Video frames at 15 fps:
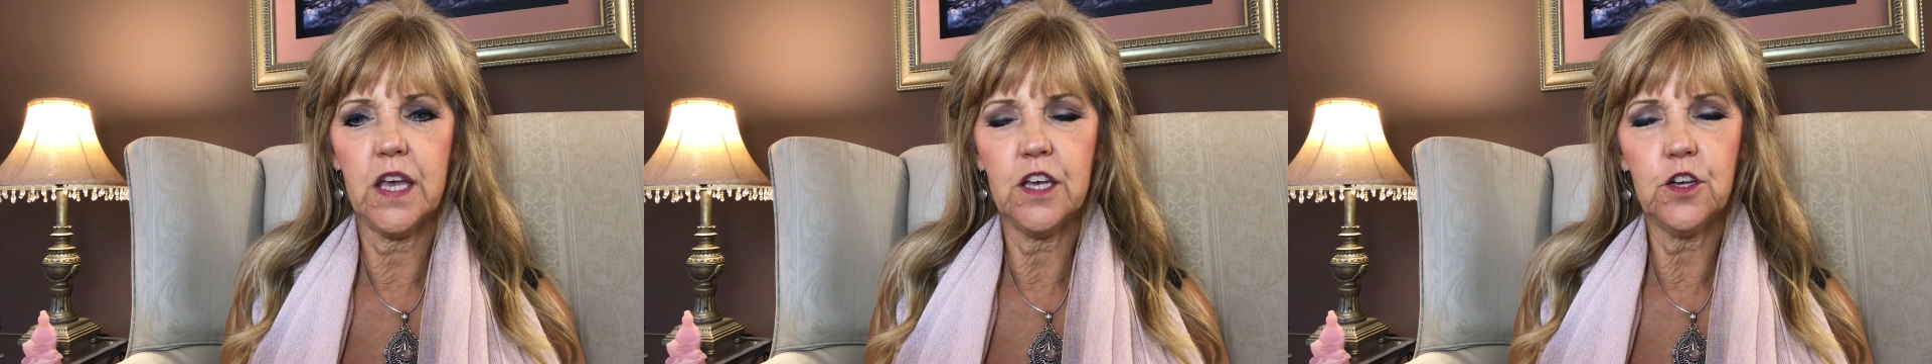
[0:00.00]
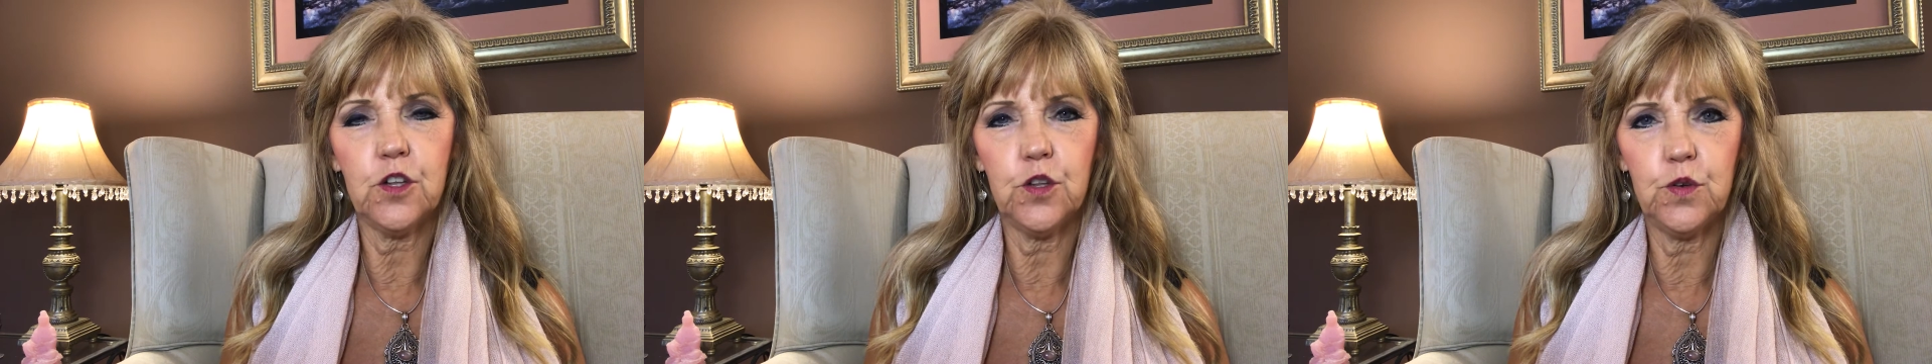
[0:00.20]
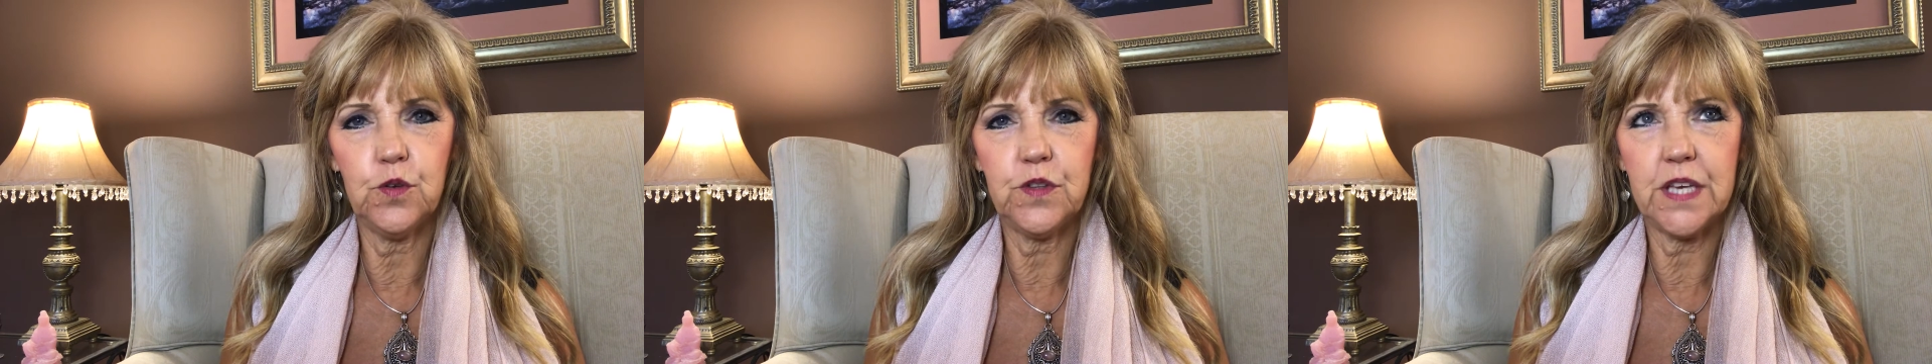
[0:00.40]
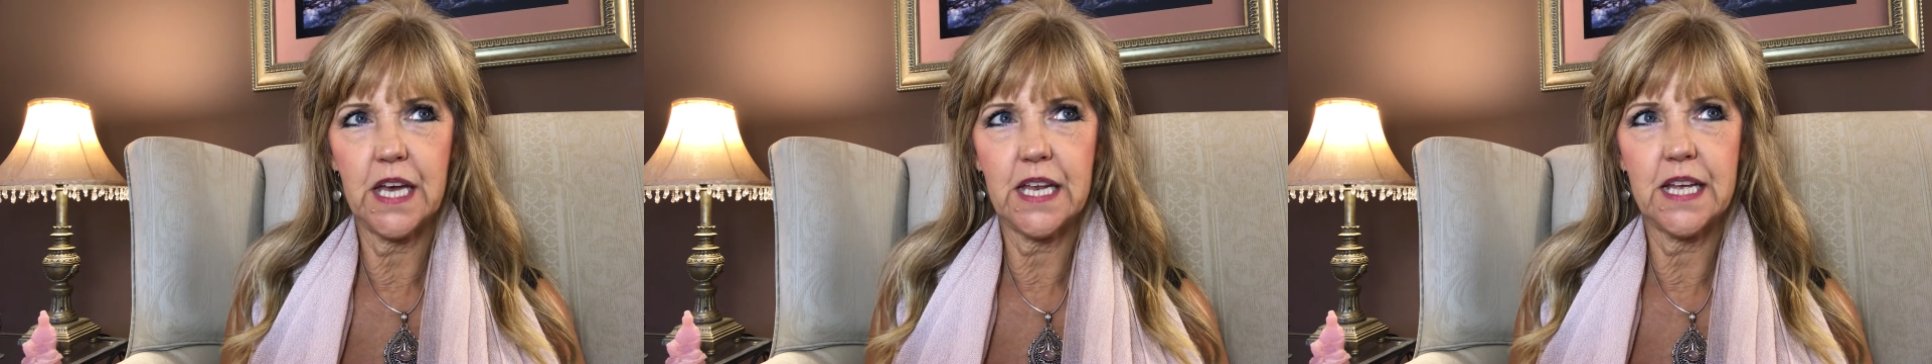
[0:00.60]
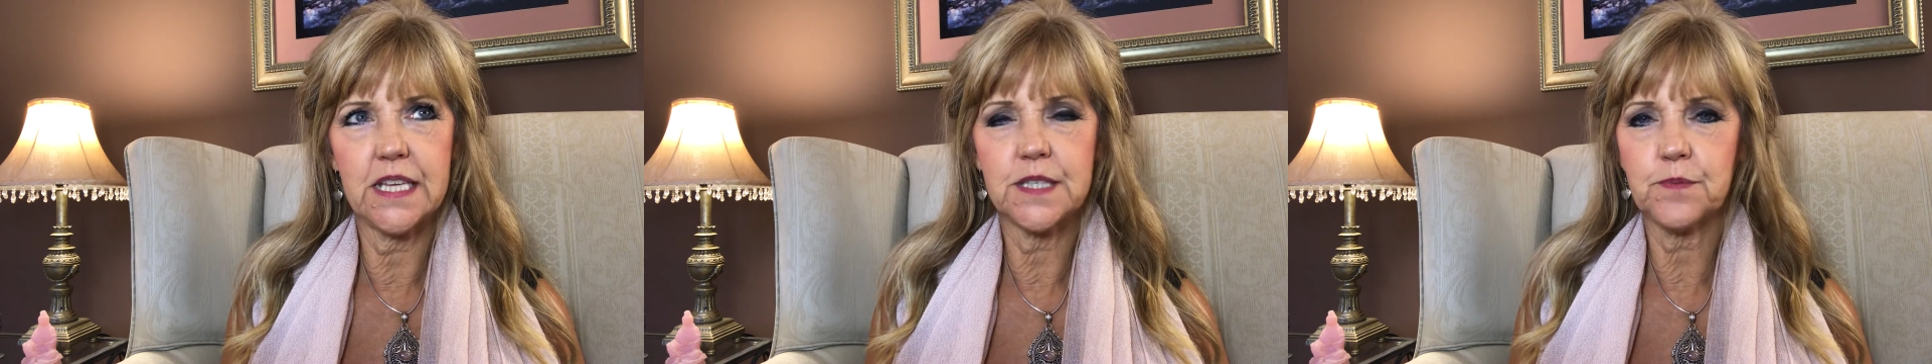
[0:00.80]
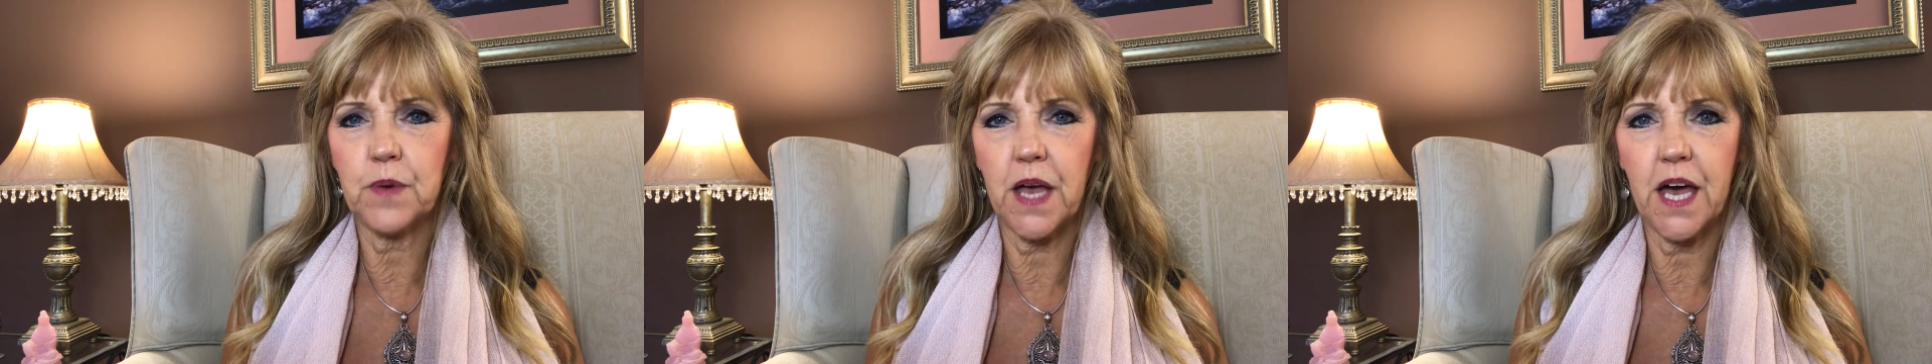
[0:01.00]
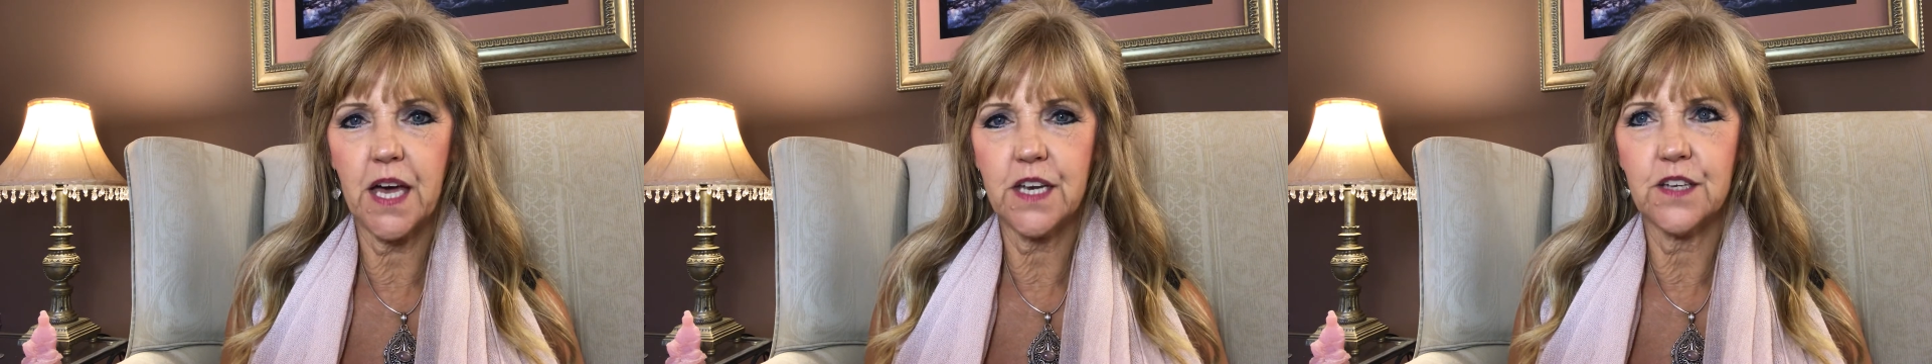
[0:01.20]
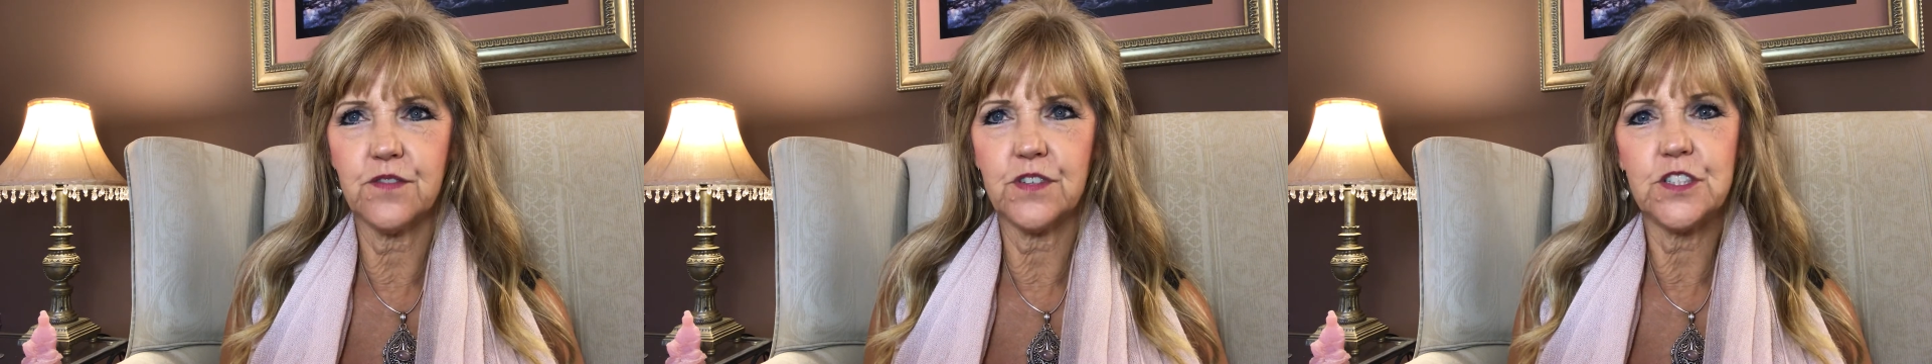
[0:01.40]
include that as
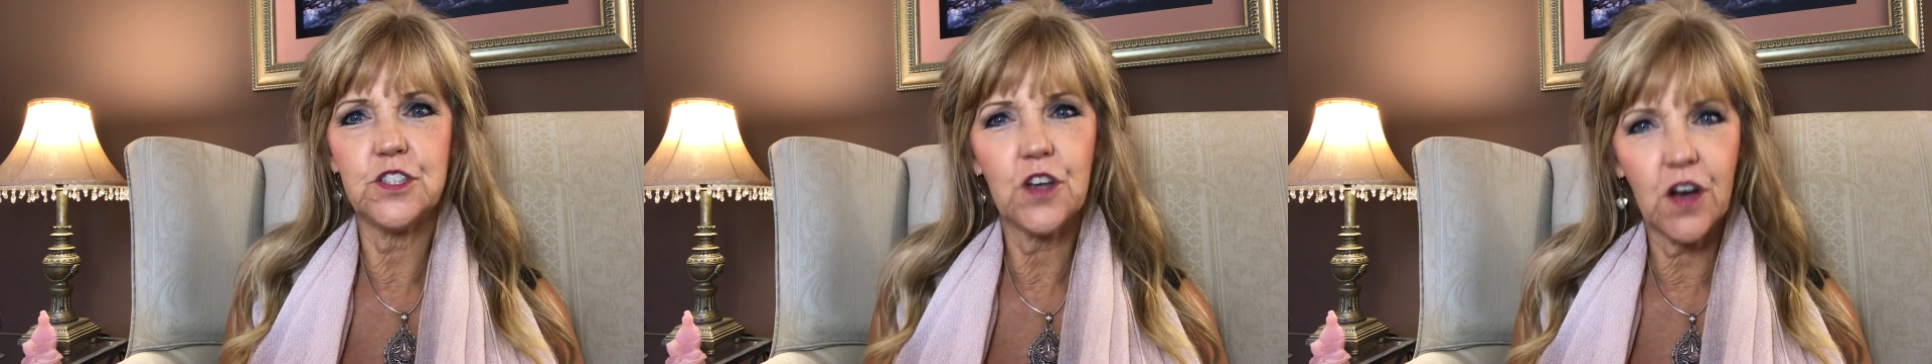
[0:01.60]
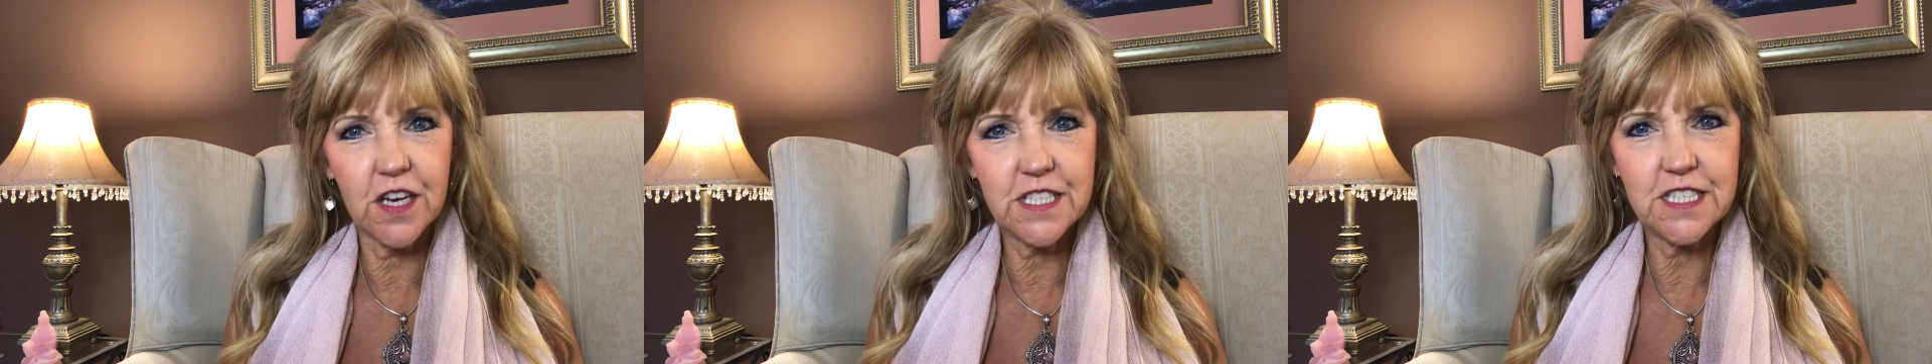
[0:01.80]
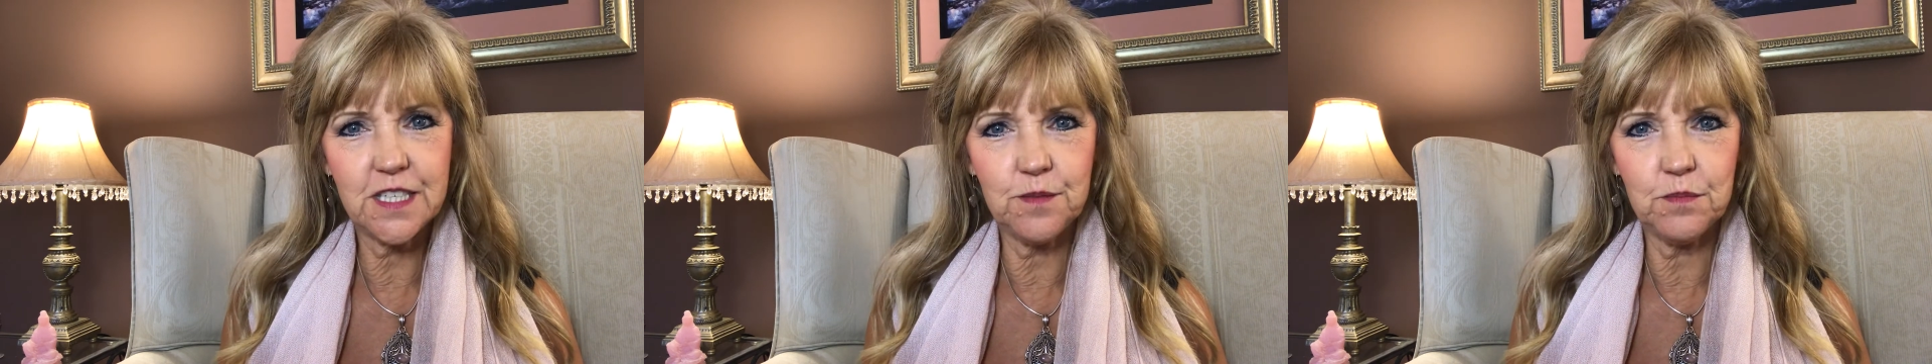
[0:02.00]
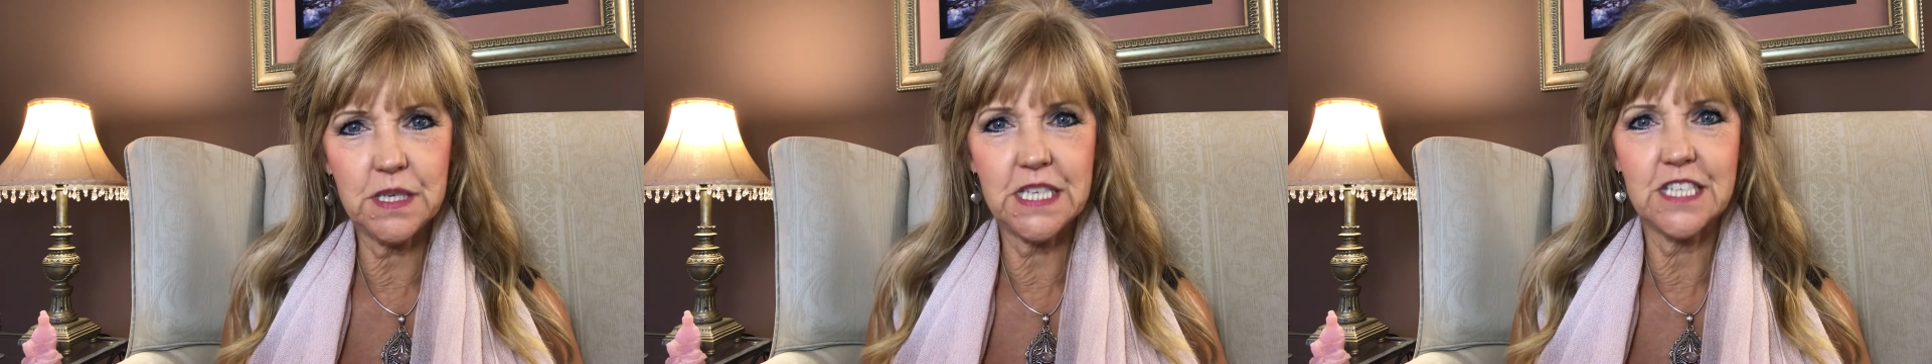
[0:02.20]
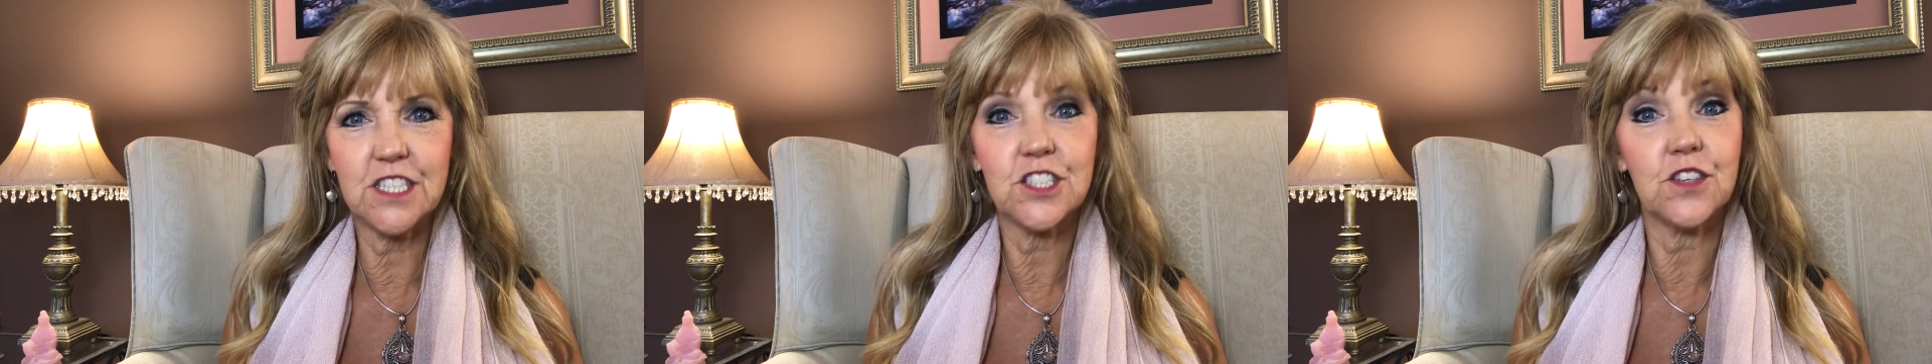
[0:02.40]
part of a 90-minute